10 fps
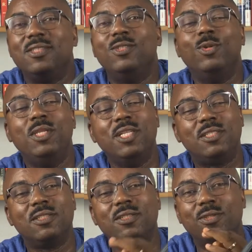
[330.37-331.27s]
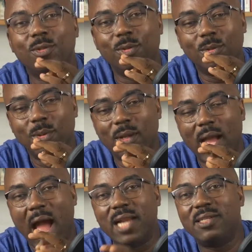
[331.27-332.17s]
you need to
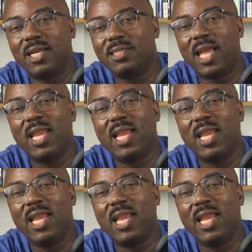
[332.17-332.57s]
address